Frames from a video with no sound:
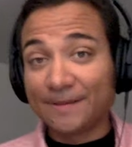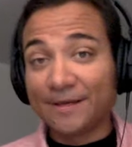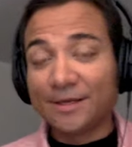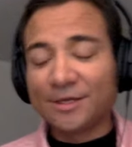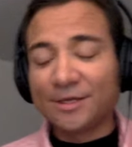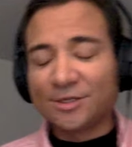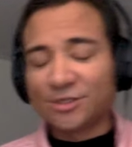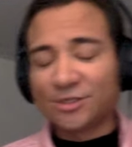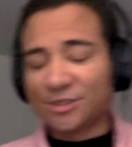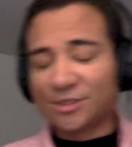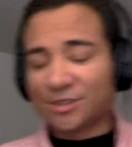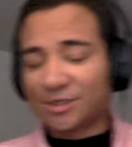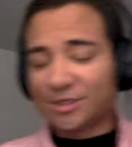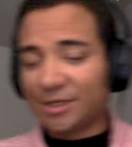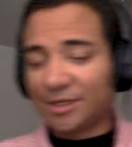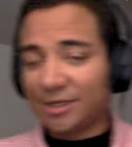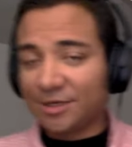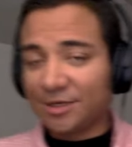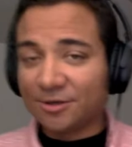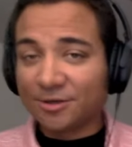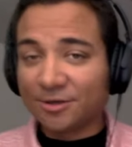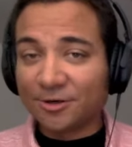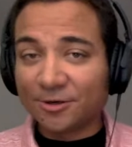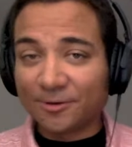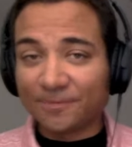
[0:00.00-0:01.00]
Just letting
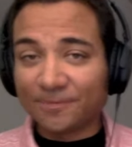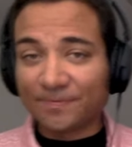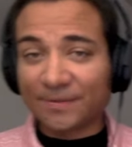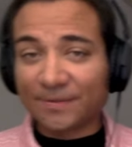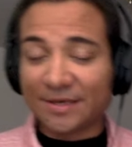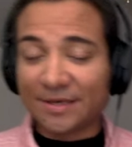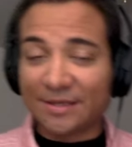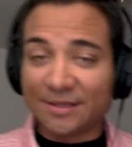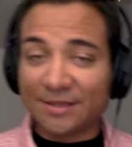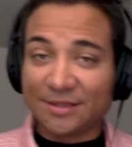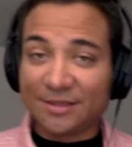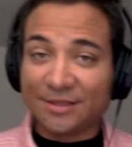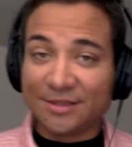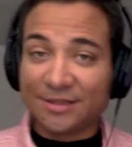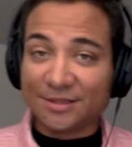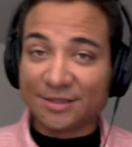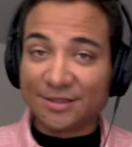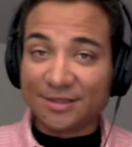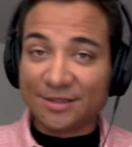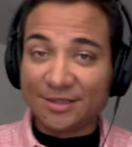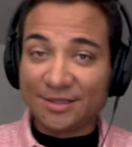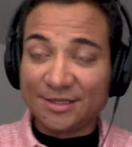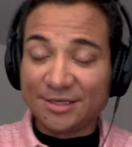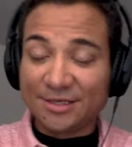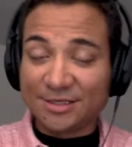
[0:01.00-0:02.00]
you know. And
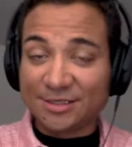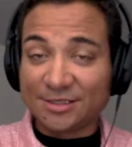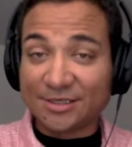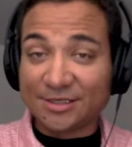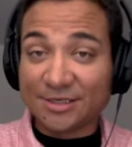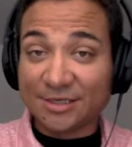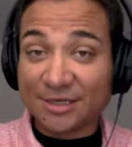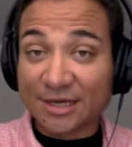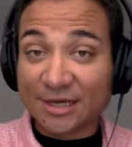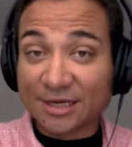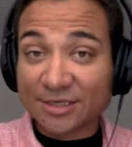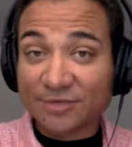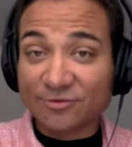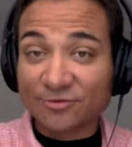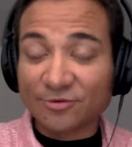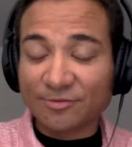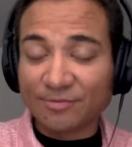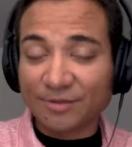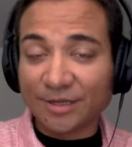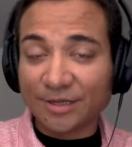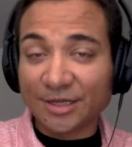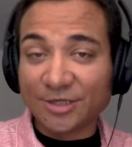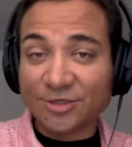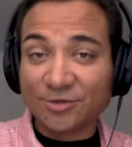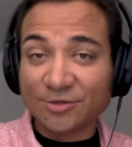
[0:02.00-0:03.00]
this detects for
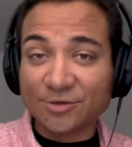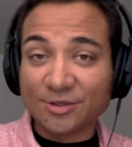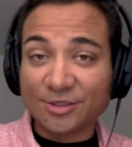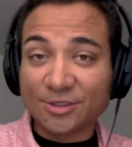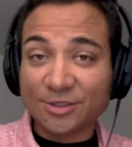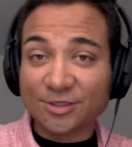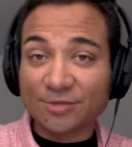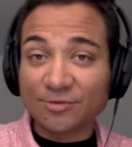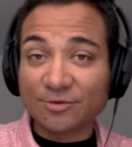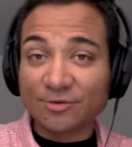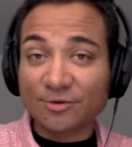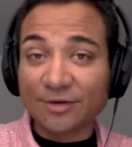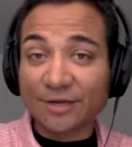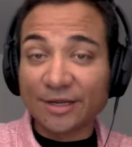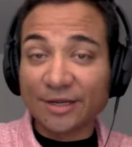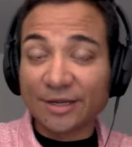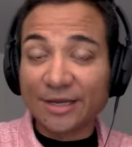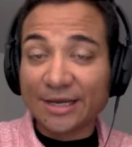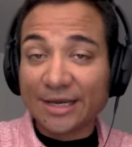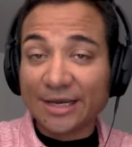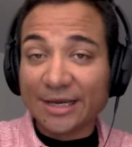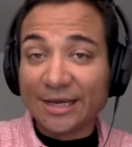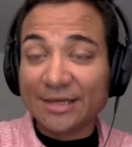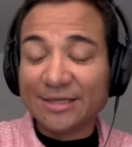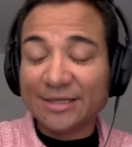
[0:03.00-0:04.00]
plagiarism or
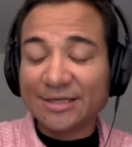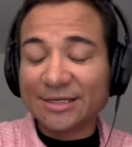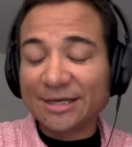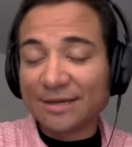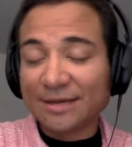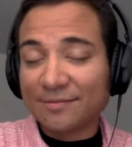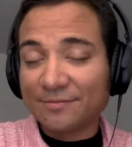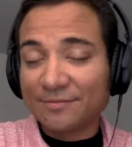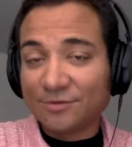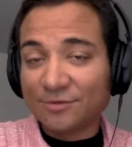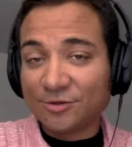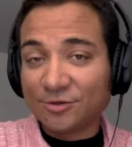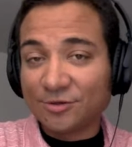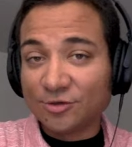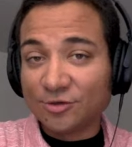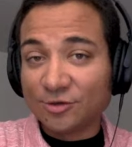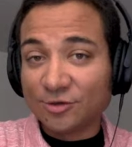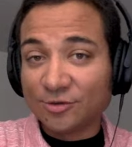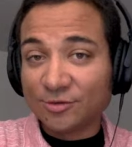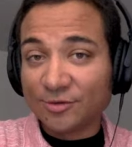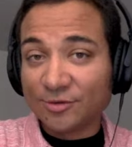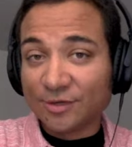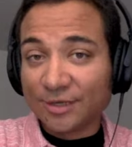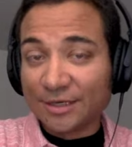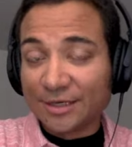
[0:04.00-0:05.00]
anytime you
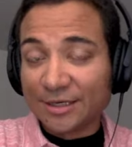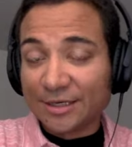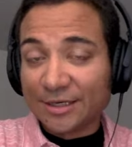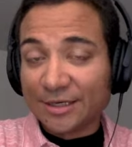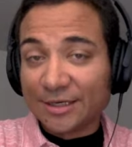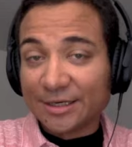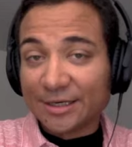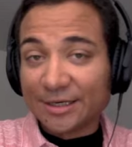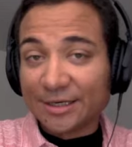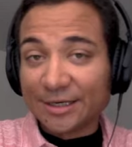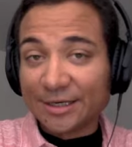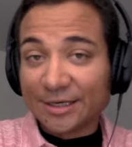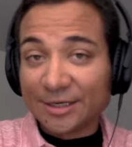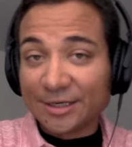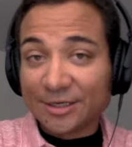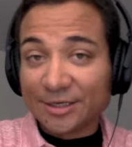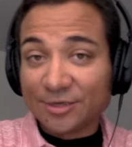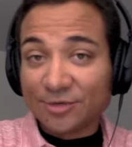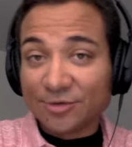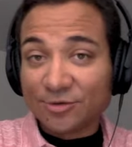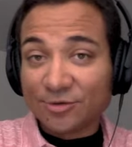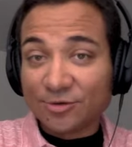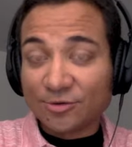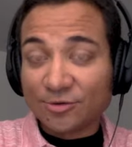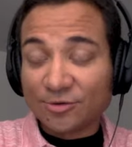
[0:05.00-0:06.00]
don't
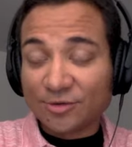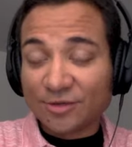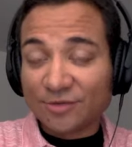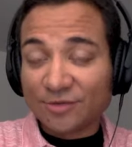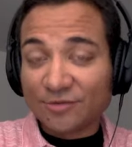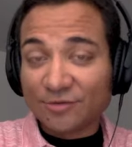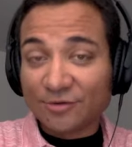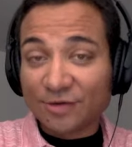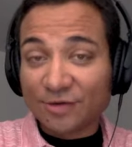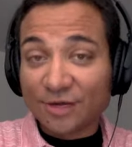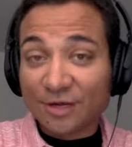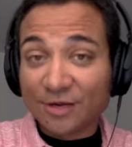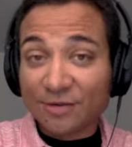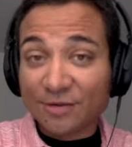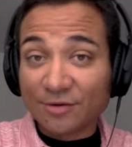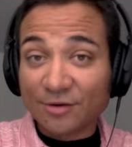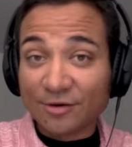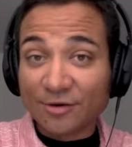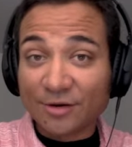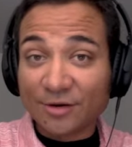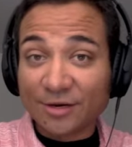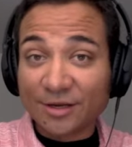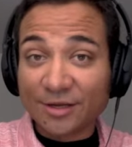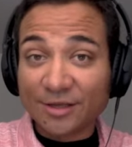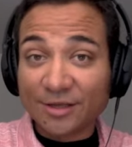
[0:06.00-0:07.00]
give credit where
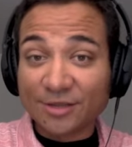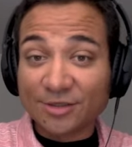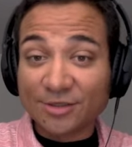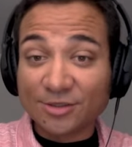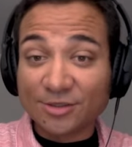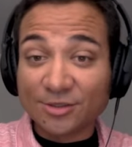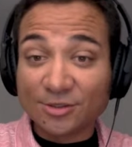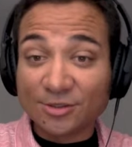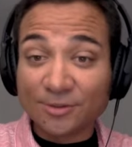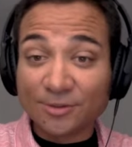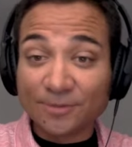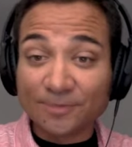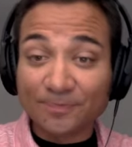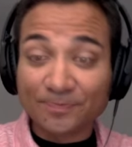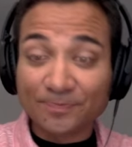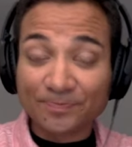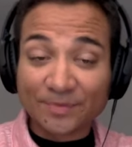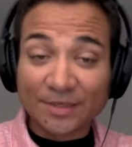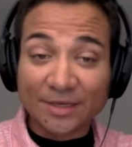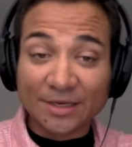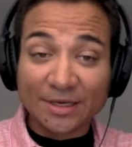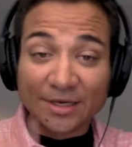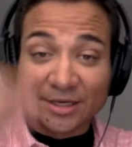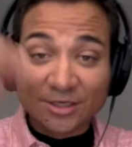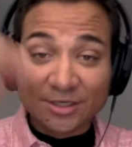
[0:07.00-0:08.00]
credit is due.
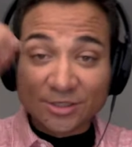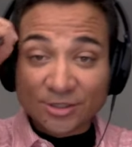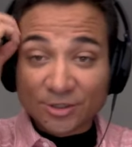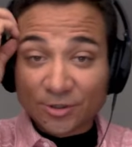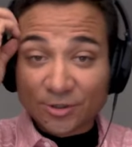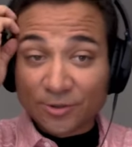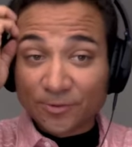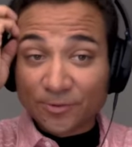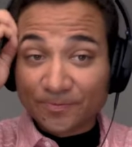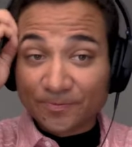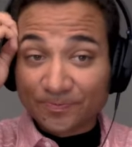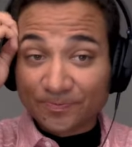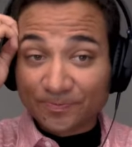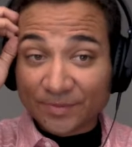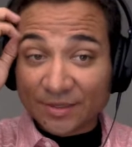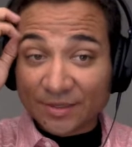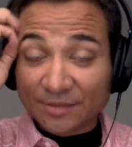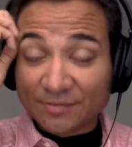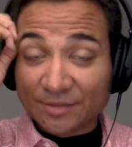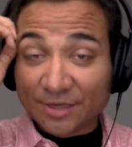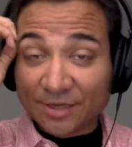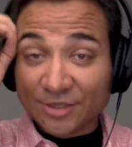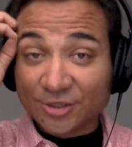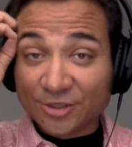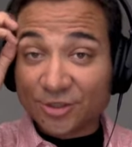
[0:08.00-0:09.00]
So
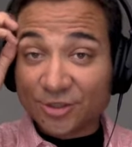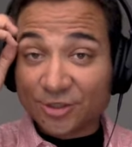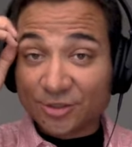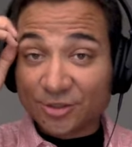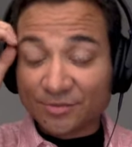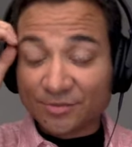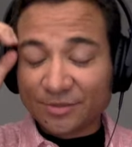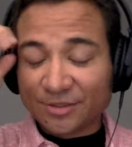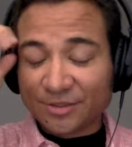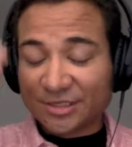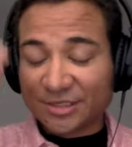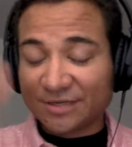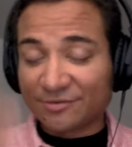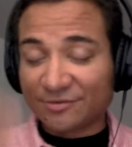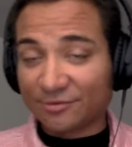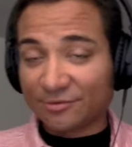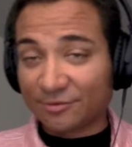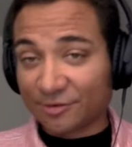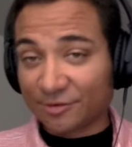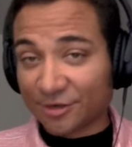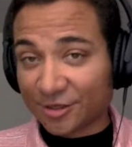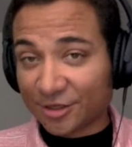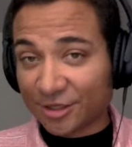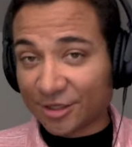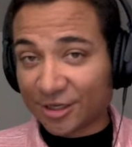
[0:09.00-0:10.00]
plagiarism is never
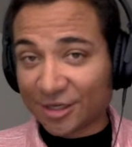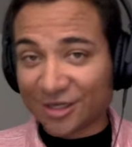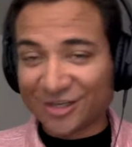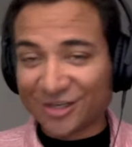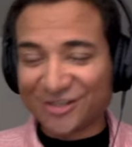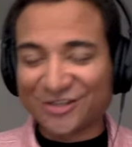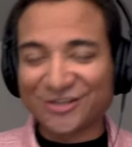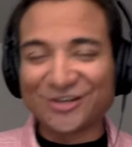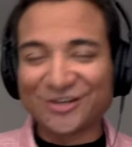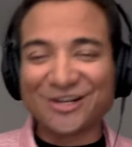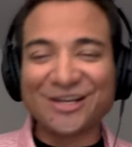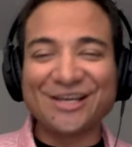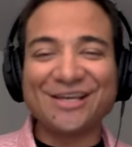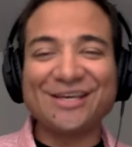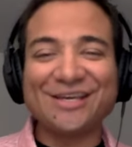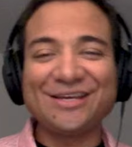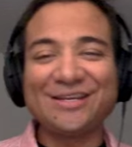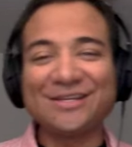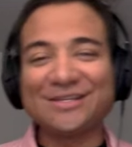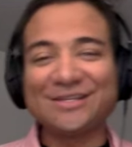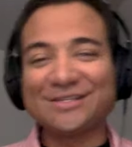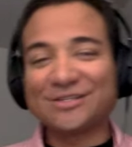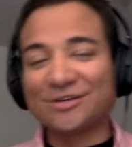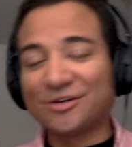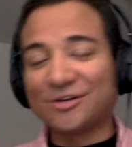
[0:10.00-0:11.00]
worth it.
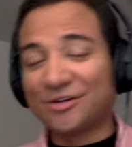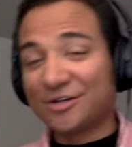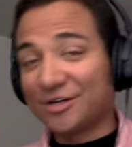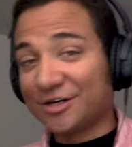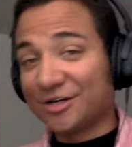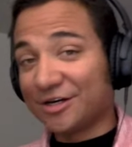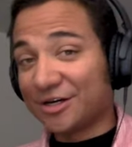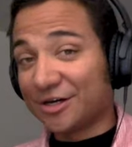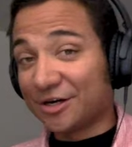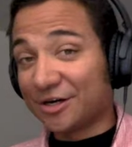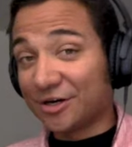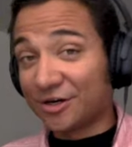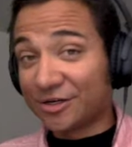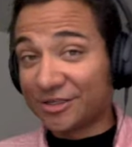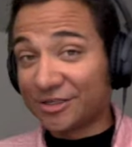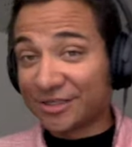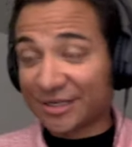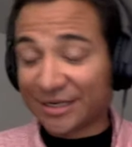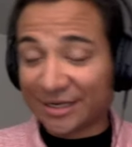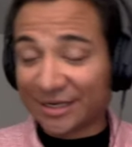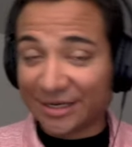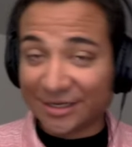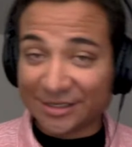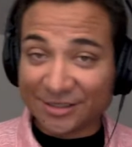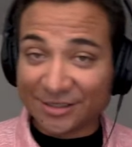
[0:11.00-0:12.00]
Turnitin is on our
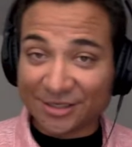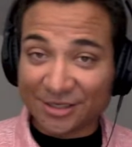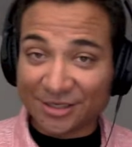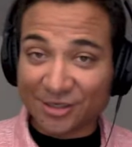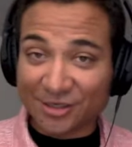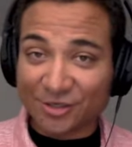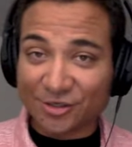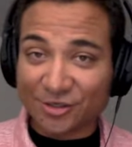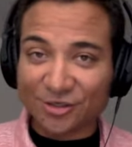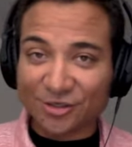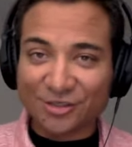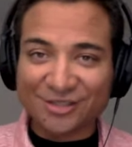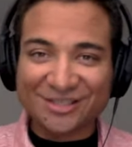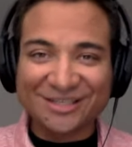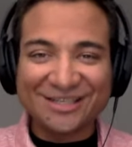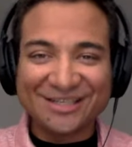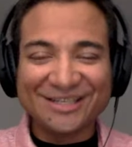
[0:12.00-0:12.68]
side as teachers.